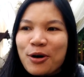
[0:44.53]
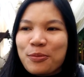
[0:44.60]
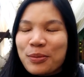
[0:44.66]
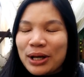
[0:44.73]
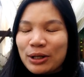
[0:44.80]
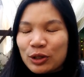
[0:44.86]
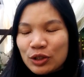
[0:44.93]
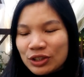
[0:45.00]
Oh
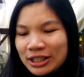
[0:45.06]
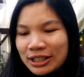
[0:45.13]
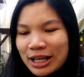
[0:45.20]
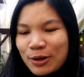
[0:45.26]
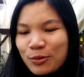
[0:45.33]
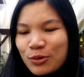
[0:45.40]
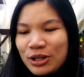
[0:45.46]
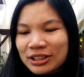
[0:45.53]
my goodness,
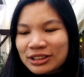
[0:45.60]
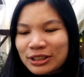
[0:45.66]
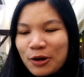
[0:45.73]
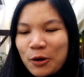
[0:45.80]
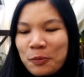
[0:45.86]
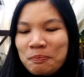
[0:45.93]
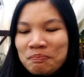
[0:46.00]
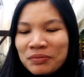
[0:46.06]
I was
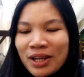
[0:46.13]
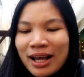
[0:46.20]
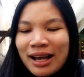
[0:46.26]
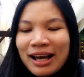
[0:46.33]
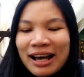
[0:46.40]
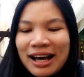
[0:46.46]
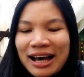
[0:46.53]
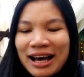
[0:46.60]
so
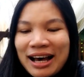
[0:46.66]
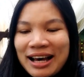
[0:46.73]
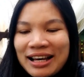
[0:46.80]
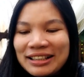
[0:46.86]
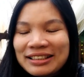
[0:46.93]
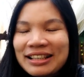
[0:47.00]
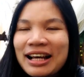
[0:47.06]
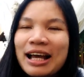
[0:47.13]

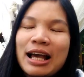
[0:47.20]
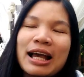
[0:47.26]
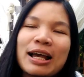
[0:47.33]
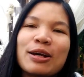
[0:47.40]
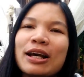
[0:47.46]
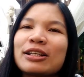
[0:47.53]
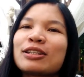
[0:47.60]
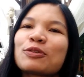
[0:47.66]

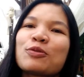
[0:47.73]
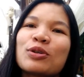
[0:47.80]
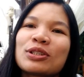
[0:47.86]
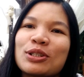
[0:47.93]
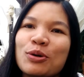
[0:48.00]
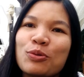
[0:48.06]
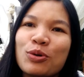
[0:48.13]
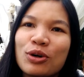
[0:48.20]
I just
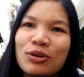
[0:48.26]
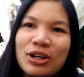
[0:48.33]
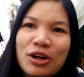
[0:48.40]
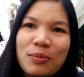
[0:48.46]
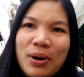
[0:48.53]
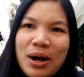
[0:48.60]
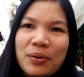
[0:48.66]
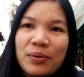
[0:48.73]
was so
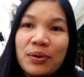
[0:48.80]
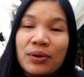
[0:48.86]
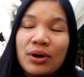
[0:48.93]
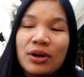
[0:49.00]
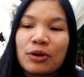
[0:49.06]
worried about